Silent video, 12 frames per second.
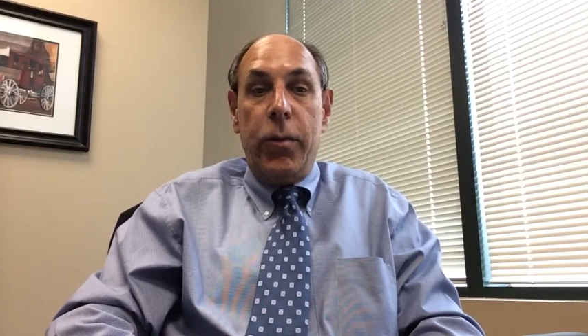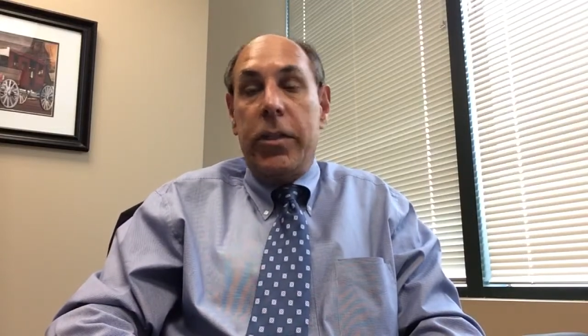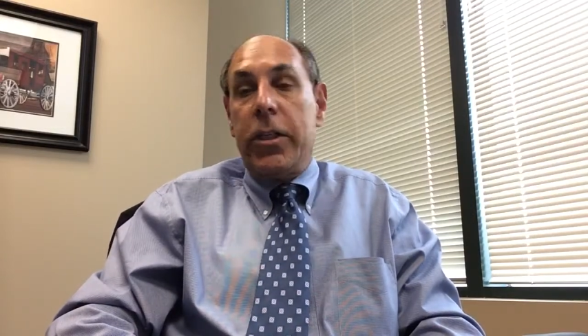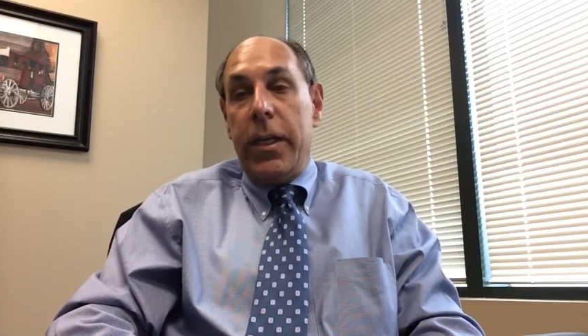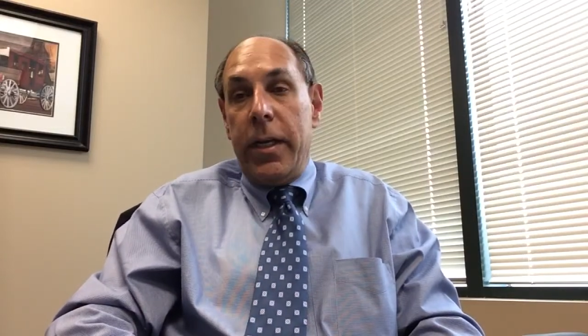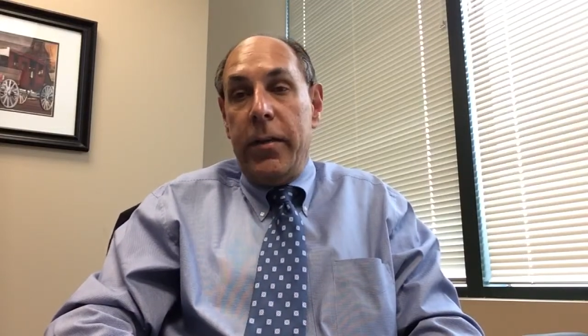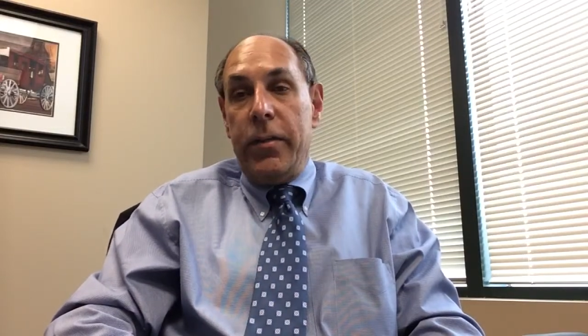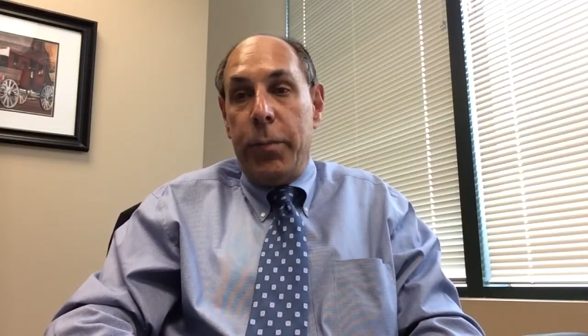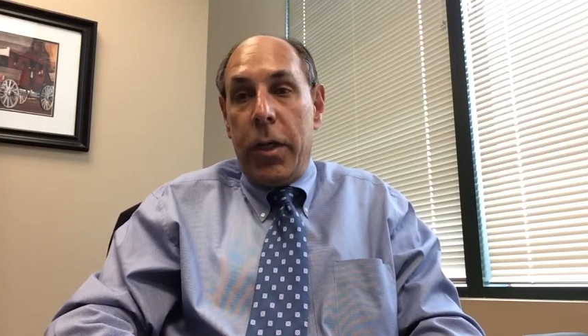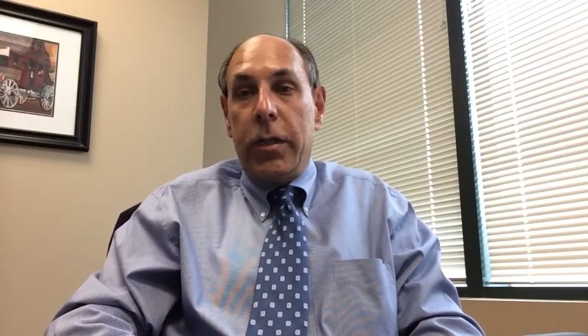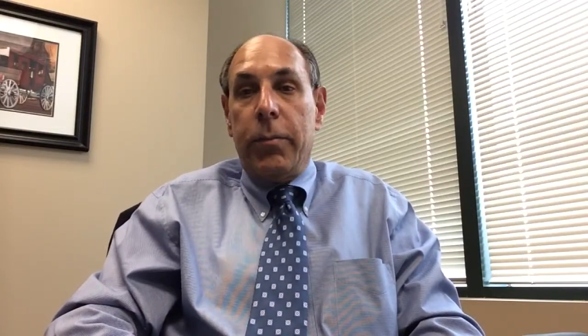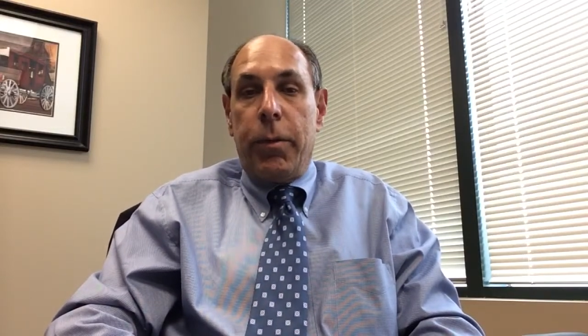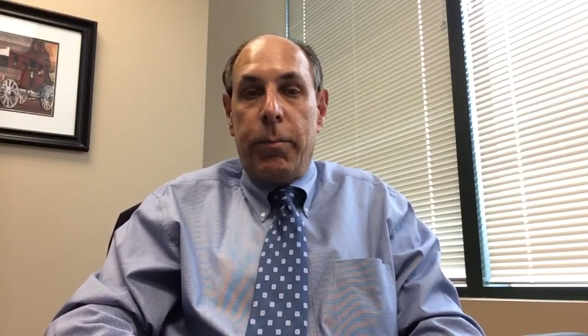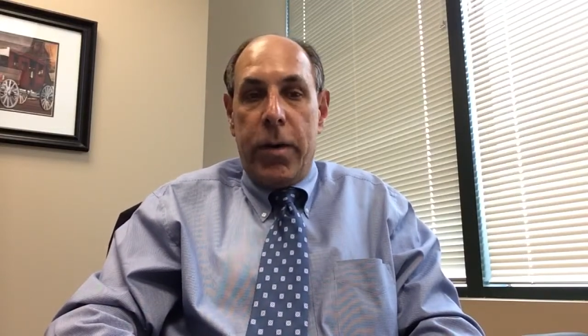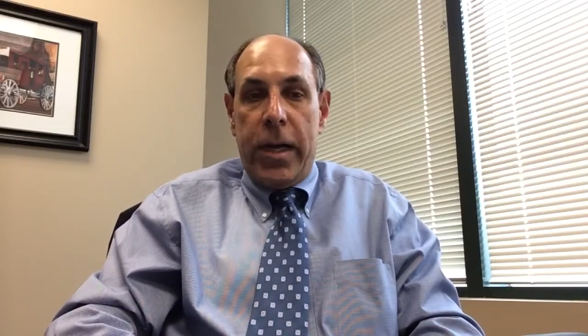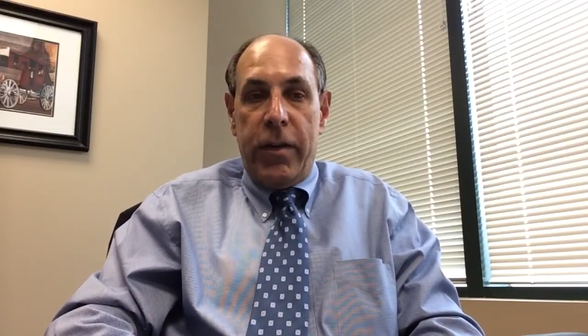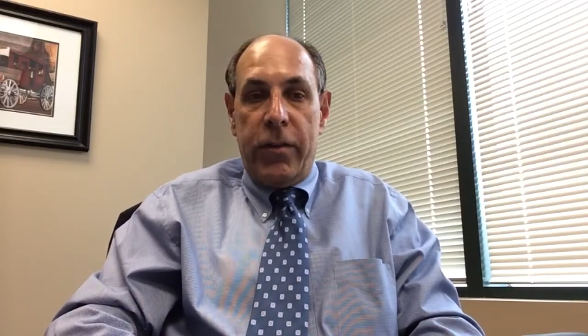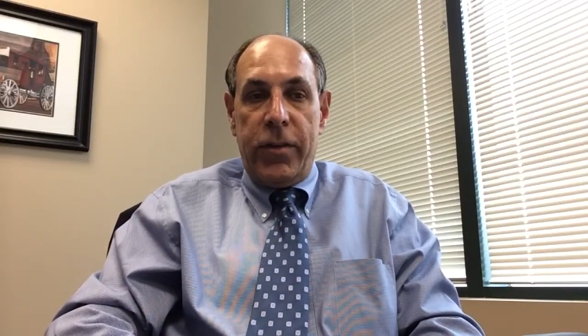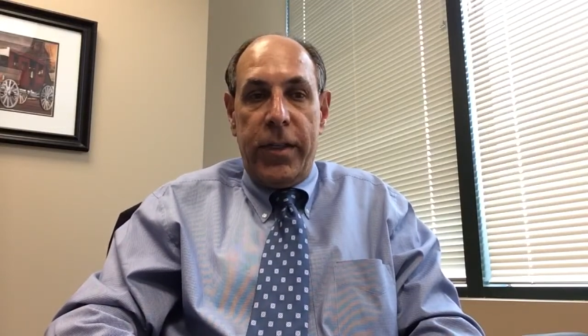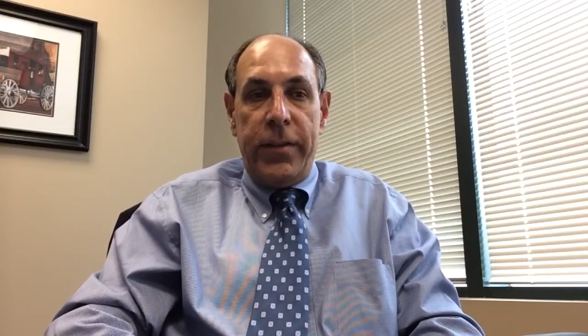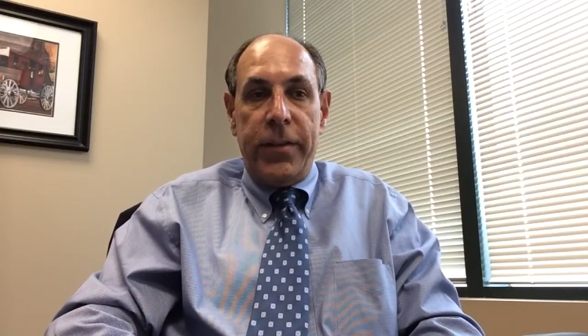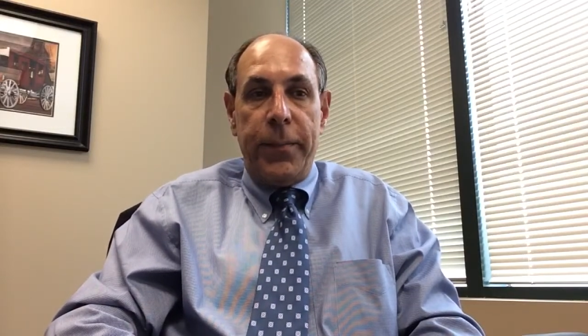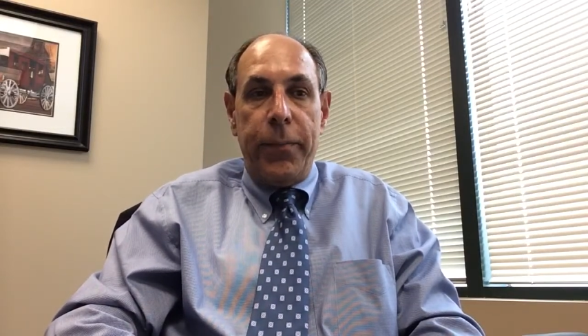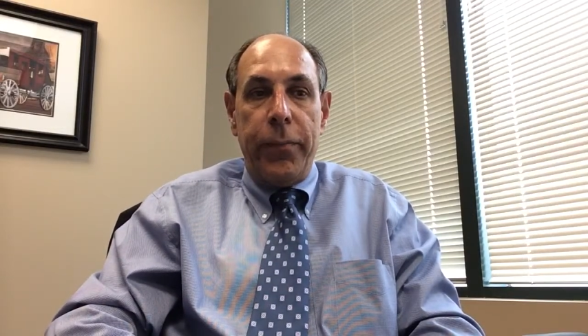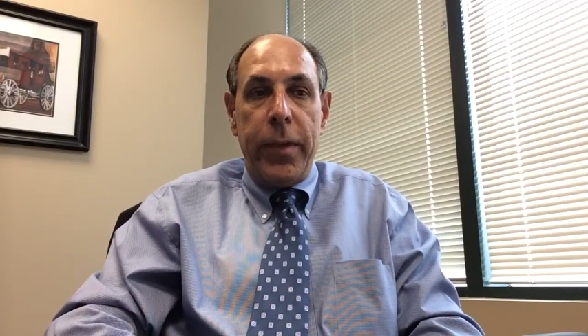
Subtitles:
which is multiple pregnancies.